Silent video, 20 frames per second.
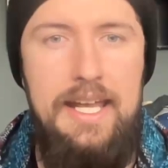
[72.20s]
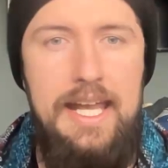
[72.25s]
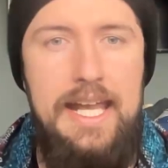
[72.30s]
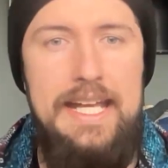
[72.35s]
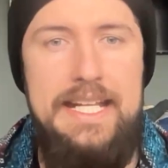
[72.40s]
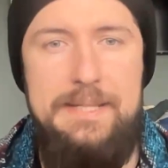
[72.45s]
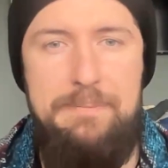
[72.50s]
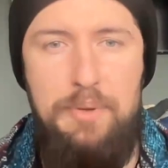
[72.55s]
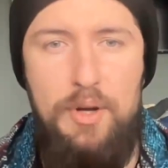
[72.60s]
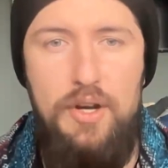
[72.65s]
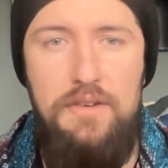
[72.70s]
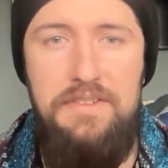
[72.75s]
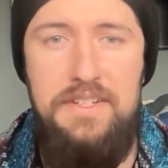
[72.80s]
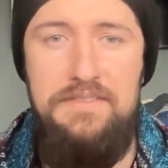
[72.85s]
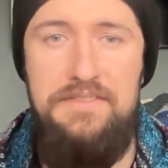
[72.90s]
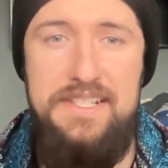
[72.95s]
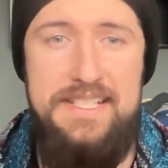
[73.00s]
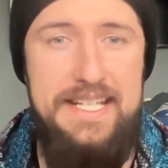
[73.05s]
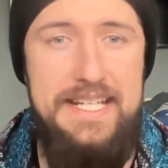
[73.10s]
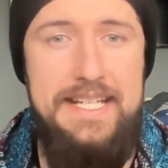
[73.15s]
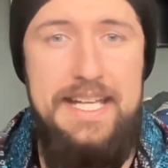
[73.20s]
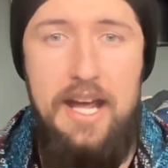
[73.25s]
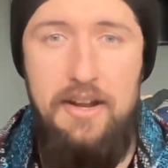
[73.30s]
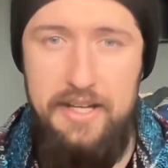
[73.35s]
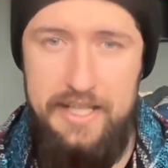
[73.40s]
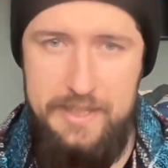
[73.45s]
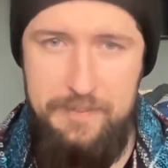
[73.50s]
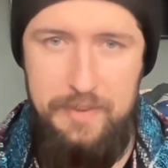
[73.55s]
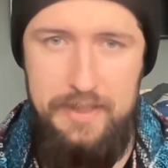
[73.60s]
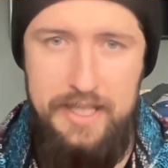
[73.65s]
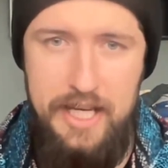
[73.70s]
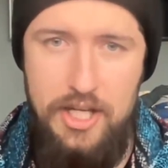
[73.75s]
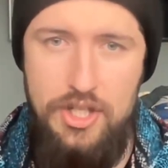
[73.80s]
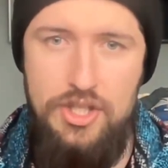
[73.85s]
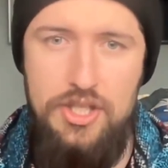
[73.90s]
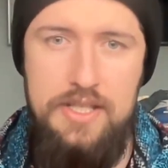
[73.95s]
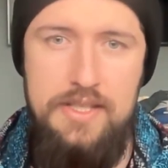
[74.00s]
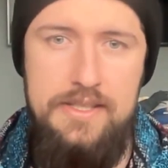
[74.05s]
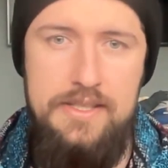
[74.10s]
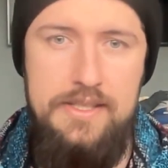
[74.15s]
It is perfect for detailed
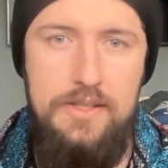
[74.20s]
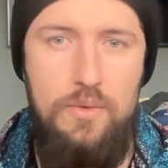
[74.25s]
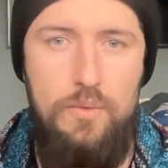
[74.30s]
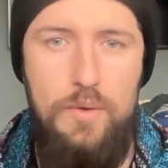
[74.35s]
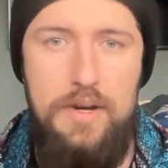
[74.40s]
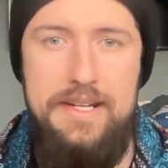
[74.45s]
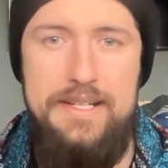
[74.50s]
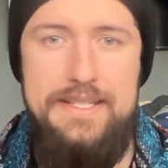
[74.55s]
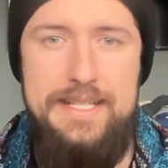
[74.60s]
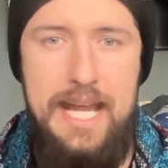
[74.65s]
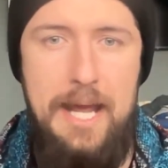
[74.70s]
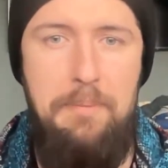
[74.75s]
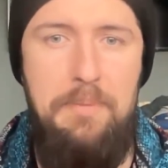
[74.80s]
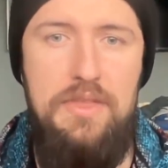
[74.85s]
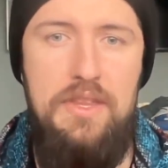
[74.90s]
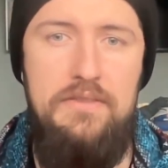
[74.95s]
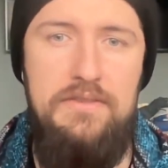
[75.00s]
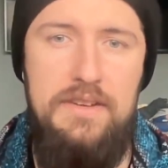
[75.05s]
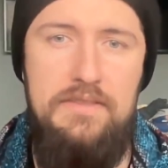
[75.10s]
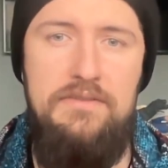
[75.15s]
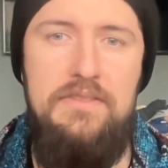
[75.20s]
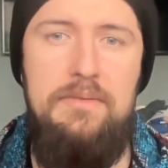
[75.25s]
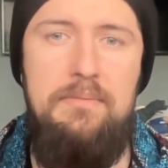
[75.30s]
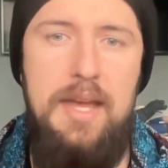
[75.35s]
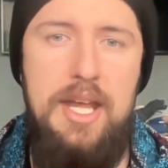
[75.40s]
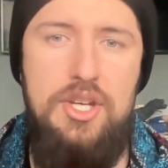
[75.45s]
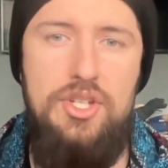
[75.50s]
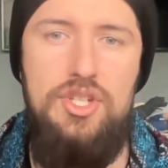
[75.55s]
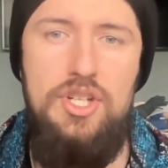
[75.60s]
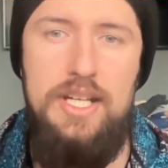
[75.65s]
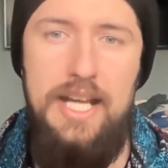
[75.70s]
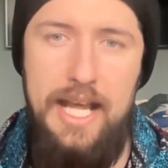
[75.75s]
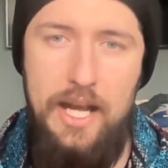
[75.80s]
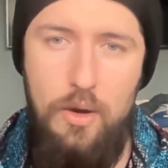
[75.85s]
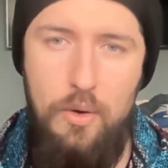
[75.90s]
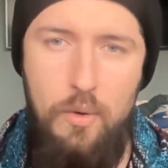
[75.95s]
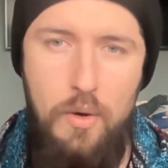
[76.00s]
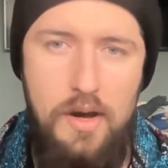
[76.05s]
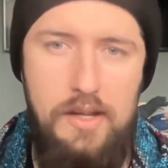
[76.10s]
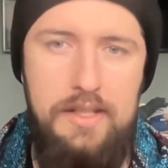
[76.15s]
explanations where depth of information
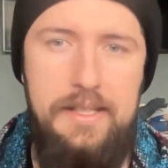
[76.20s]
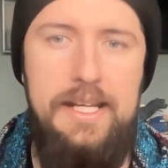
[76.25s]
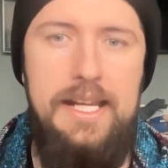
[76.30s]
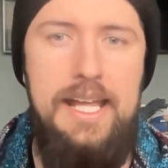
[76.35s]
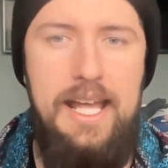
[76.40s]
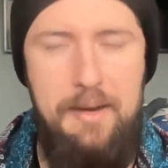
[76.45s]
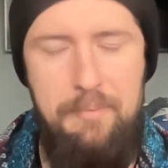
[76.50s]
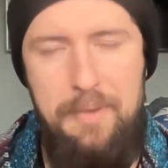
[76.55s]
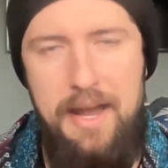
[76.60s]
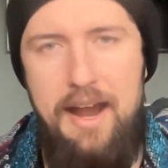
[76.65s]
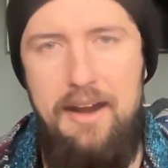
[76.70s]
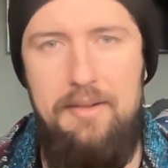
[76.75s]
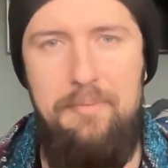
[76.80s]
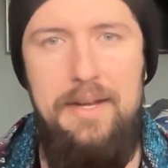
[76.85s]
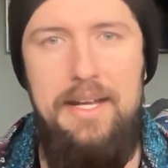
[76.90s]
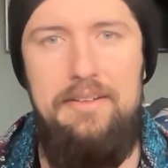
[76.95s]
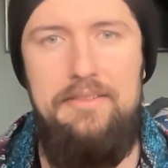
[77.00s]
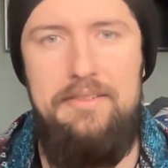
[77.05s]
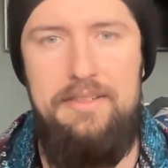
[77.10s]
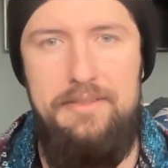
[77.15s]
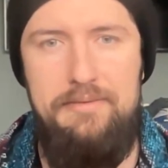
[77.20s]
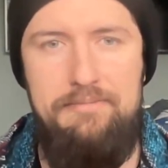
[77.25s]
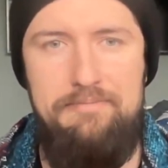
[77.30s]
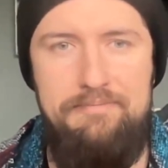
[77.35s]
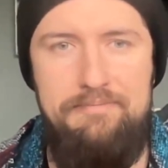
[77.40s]
and quality are paramount.